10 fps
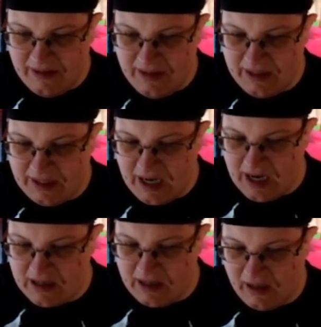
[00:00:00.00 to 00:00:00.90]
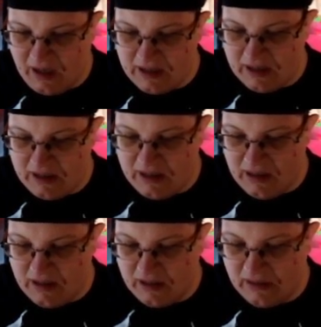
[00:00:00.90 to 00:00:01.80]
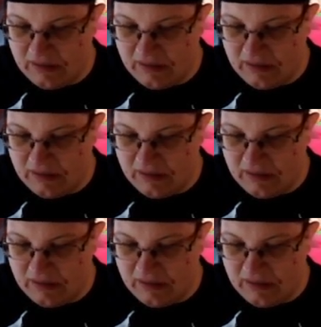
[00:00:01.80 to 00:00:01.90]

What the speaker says: the second to last day.